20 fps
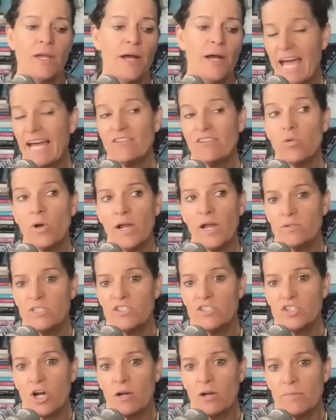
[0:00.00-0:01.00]
That's where I would
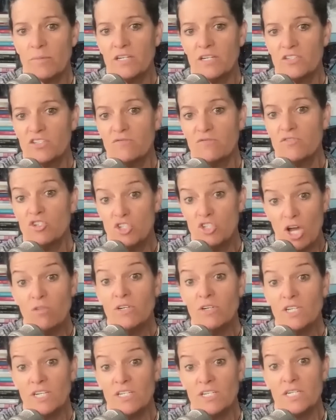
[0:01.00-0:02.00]
start because if you
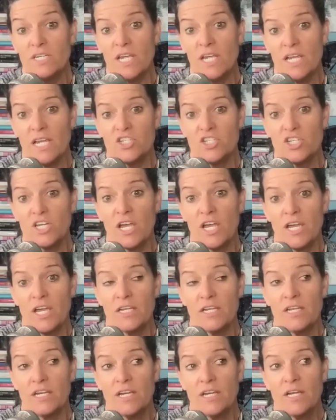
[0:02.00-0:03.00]
don't need
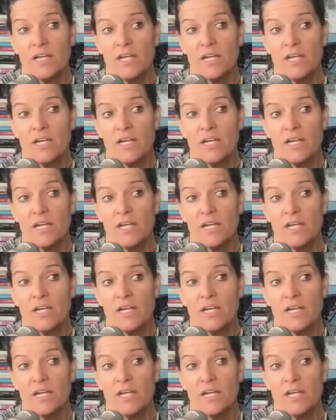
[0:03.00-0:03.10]
DHEA,